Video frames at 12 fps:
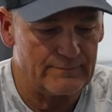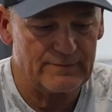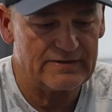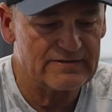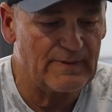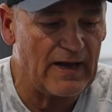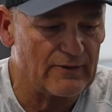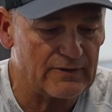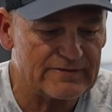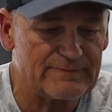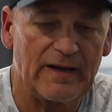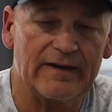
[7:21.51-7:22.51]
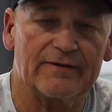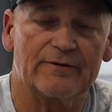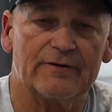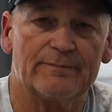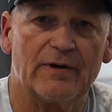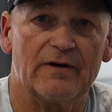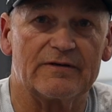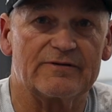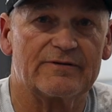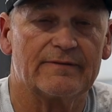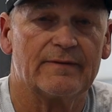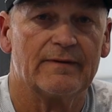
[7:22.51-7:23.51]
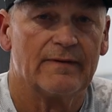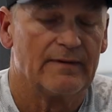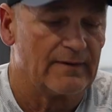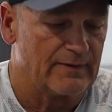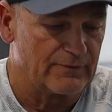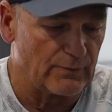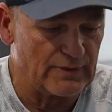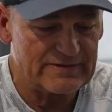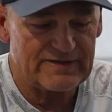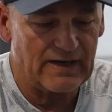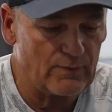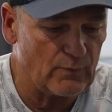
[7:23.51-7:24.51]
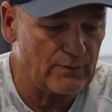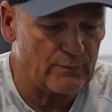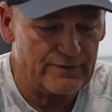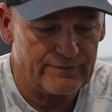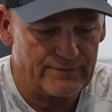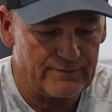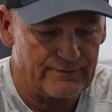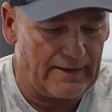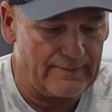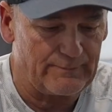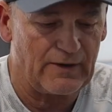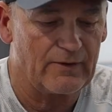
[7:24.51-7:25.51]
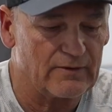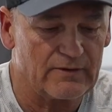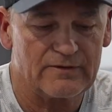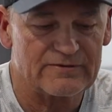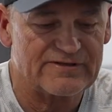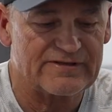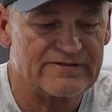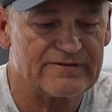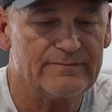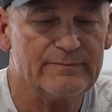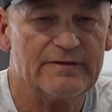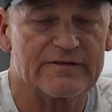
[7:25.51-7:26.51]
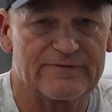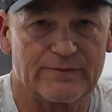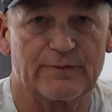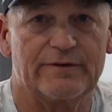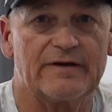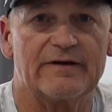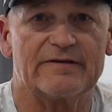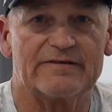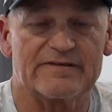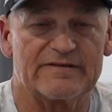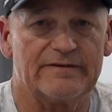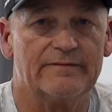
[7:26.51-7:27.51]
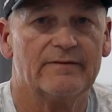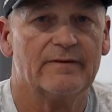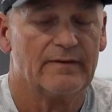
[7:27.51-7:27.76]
these batteries pack a good punch. The reason I went with a parallel system is for redundancy.